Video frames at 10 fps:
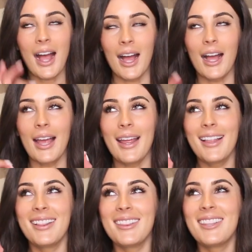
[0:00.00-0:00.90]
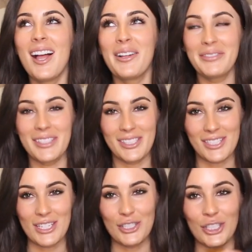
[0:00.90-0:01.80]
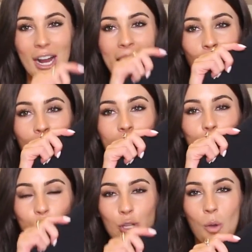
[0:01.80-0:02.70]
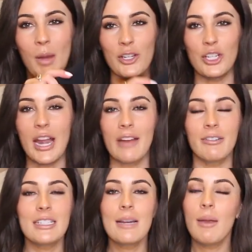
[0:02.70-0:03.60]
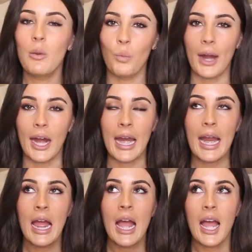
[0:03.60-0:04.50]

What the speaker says: I love this t-shirt. I wear it so much, and every time I wear it,